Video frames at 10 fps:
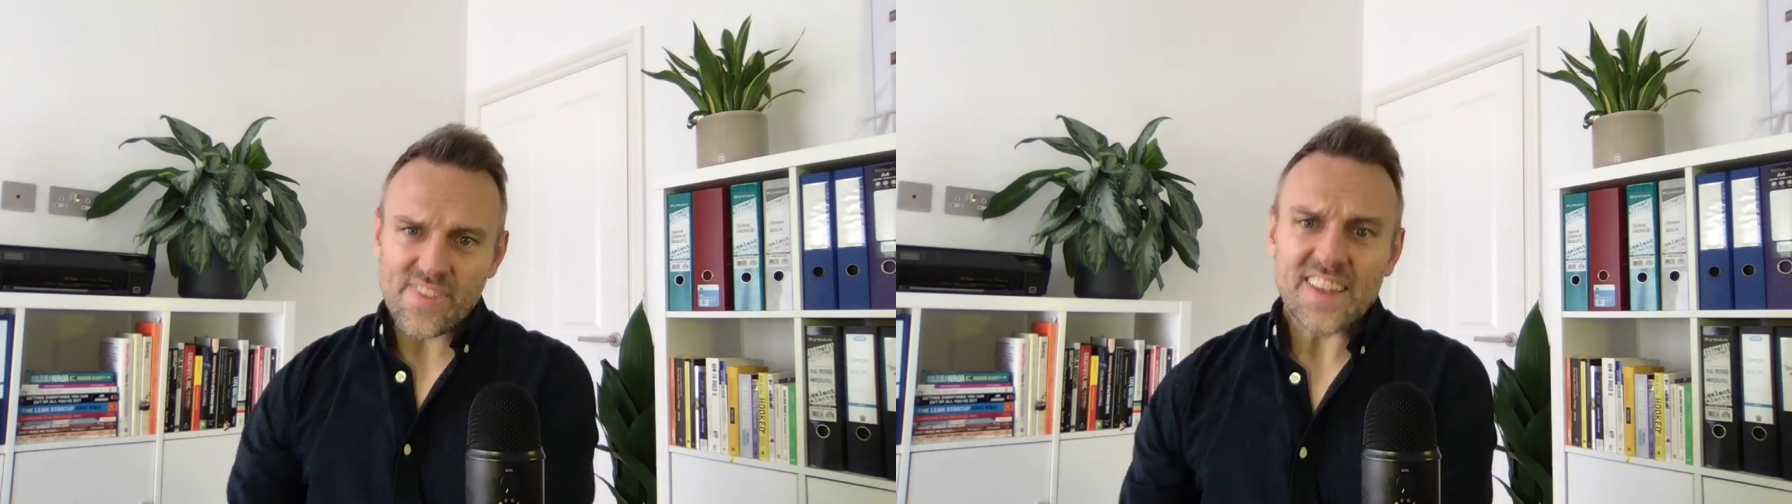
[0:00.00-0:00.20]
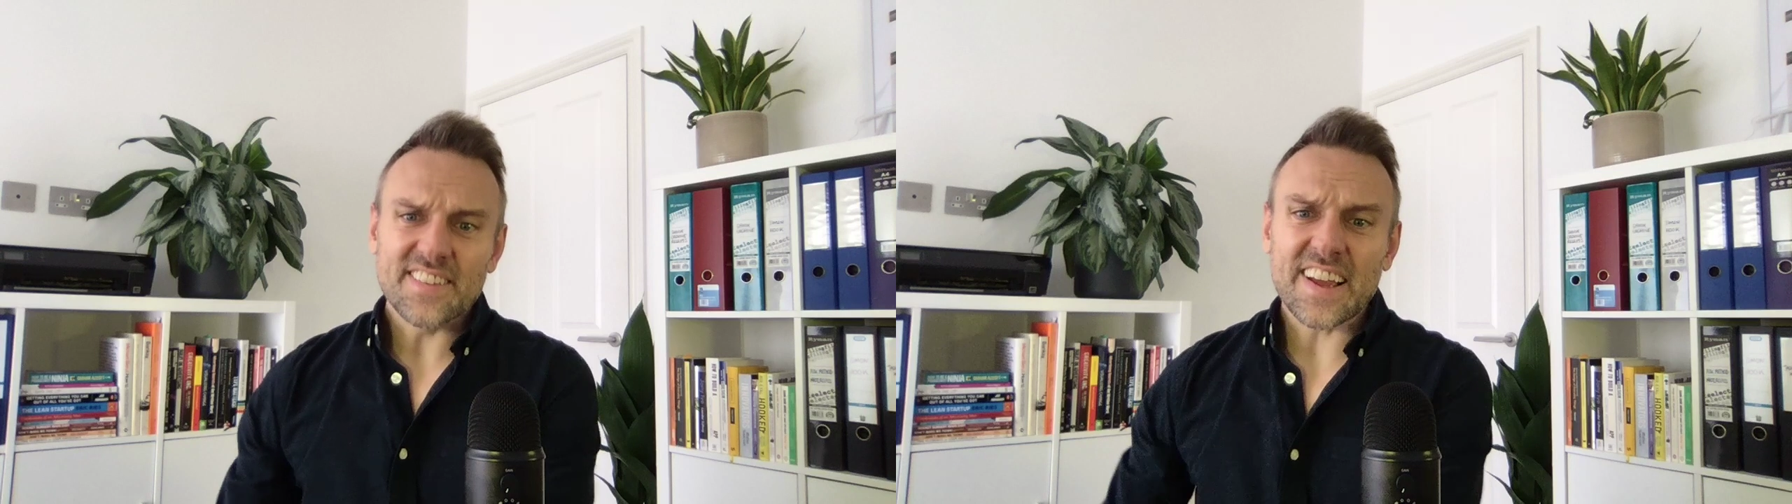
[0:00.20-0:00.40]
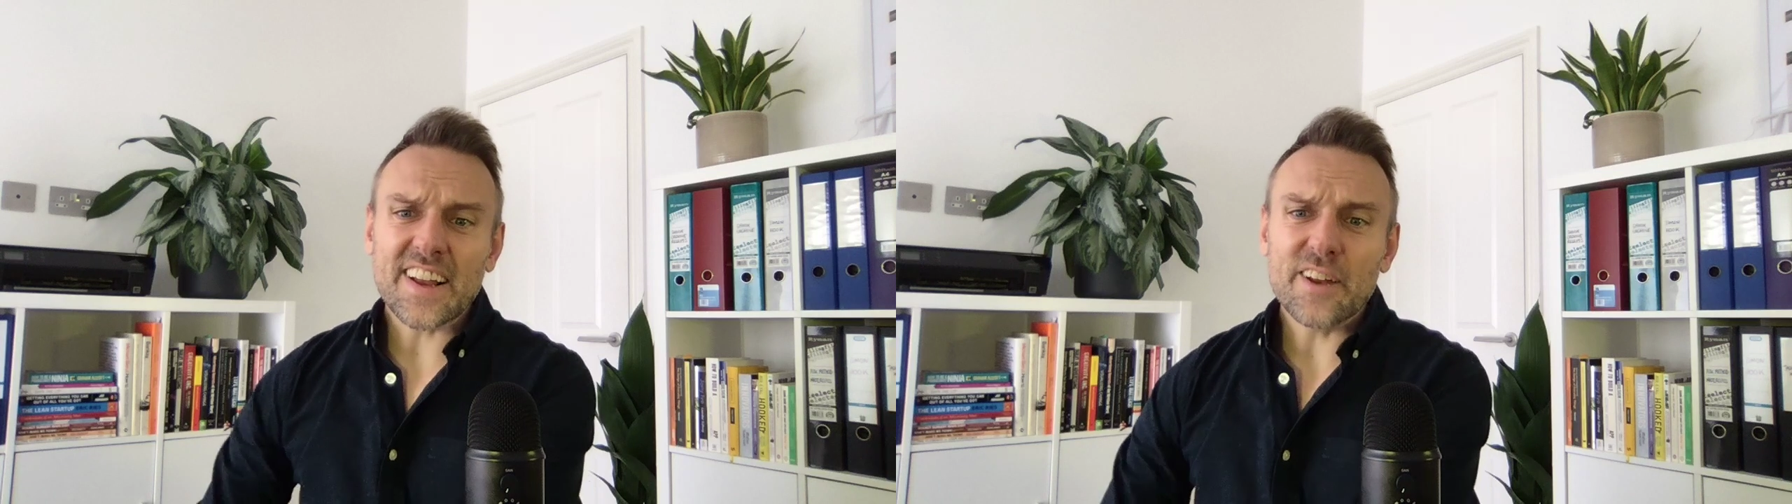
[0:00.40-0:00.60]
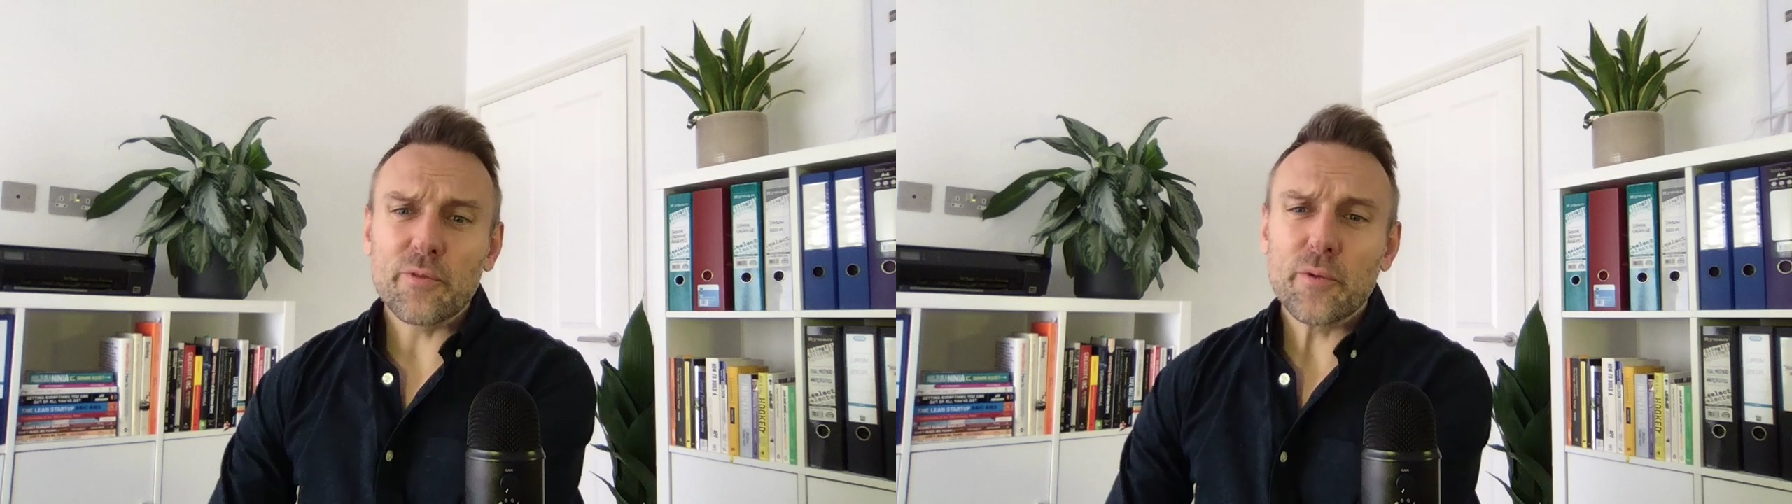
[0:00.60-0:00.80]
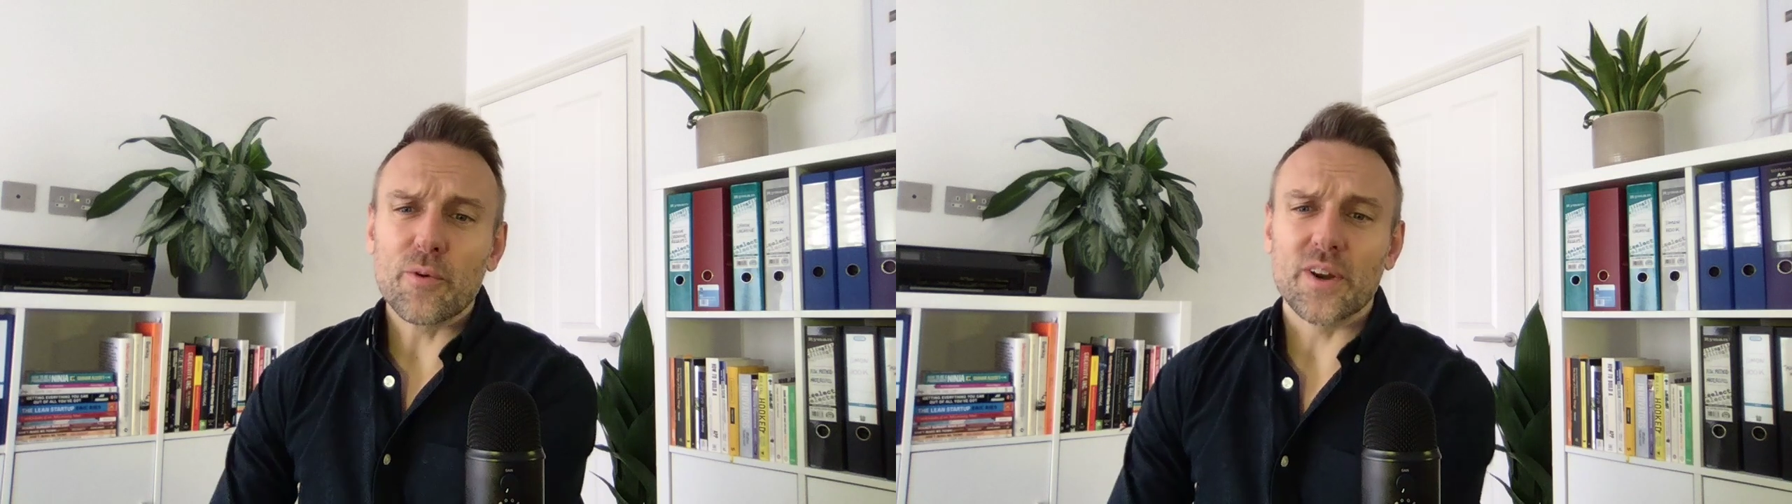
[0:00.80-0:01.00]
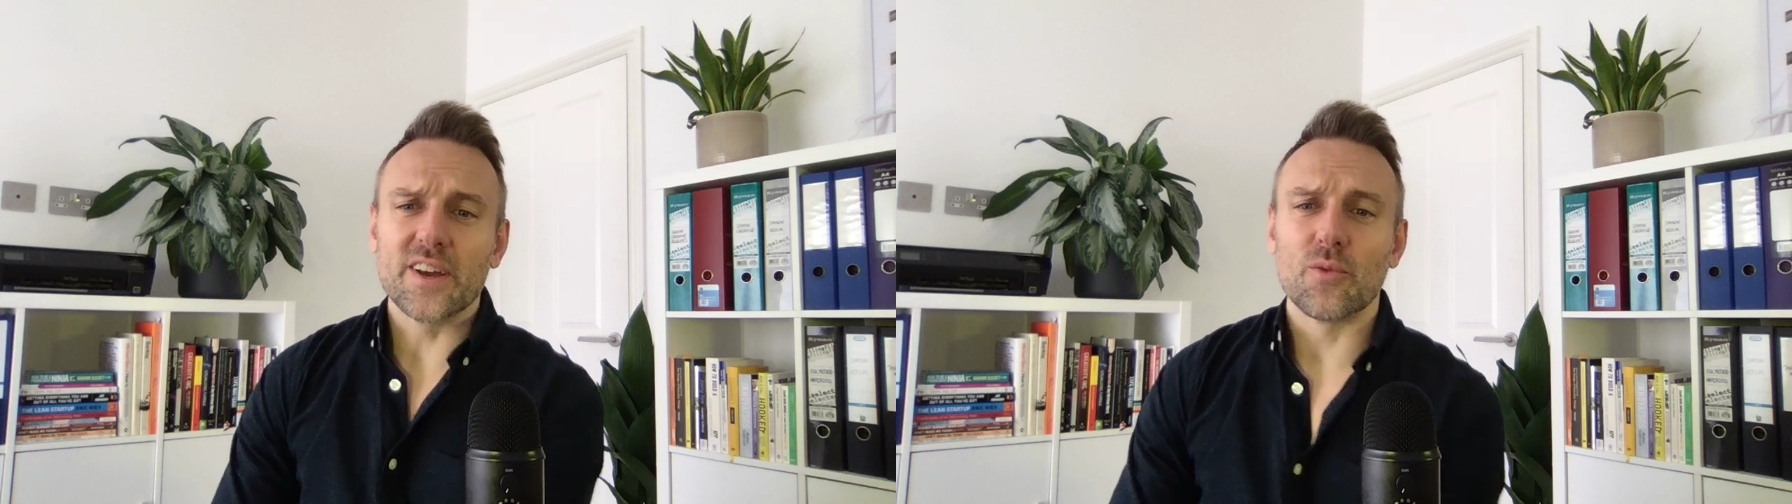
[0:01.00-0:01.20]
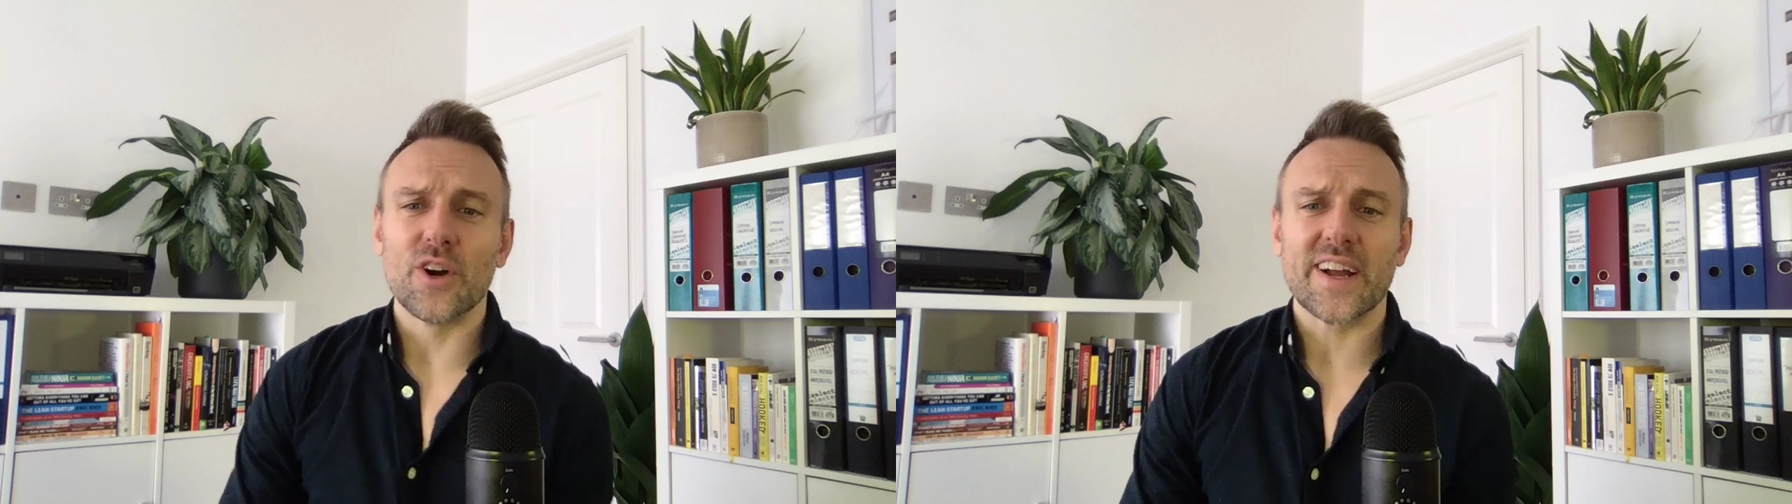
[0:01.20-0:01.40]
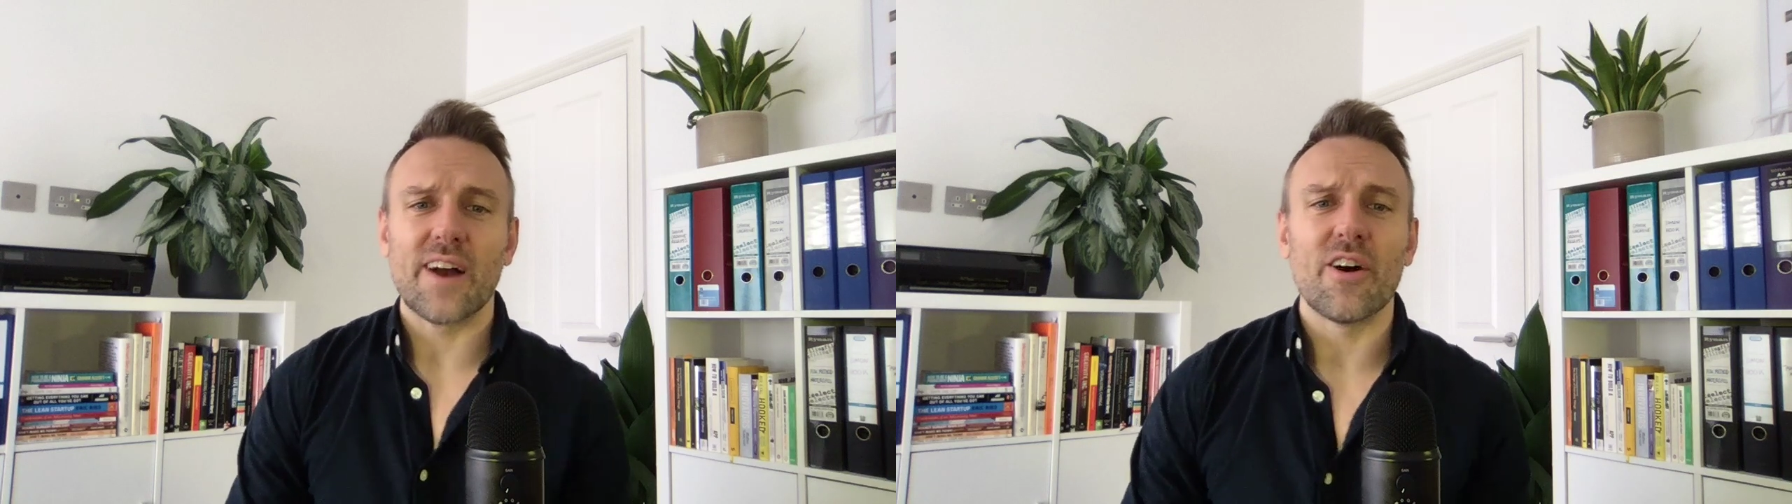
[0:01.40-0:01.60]
Secondly, we want to
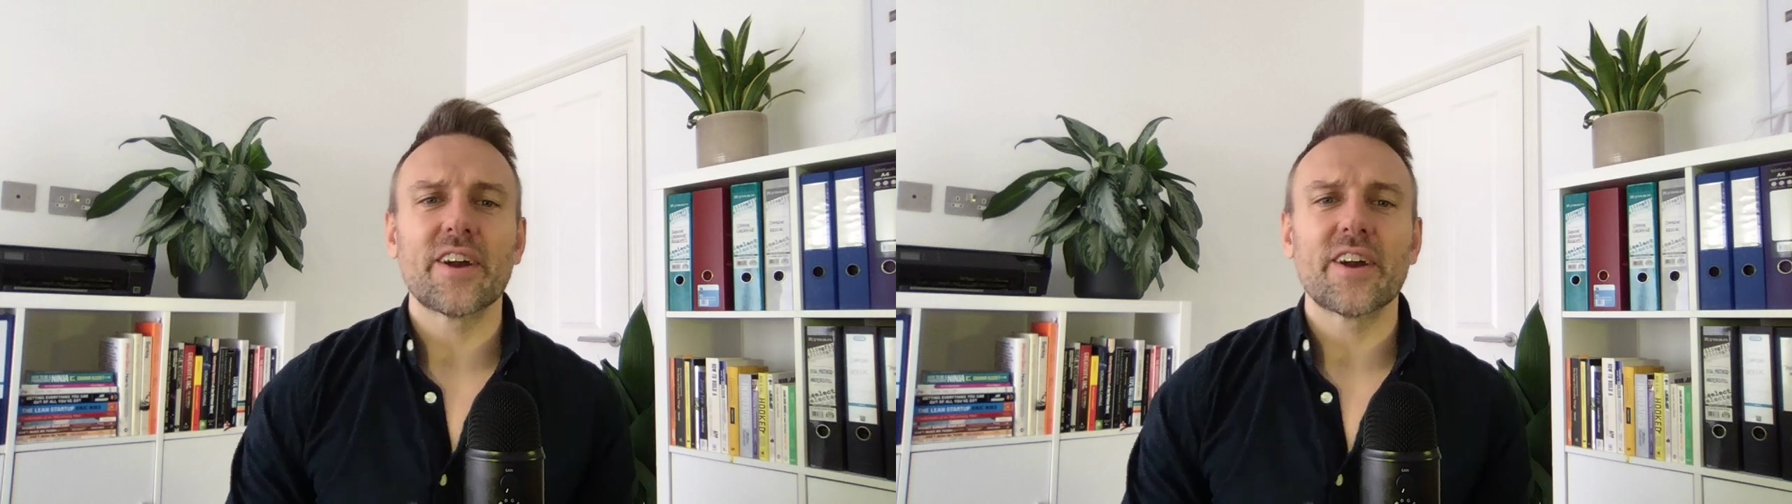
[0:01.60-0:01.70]
work out,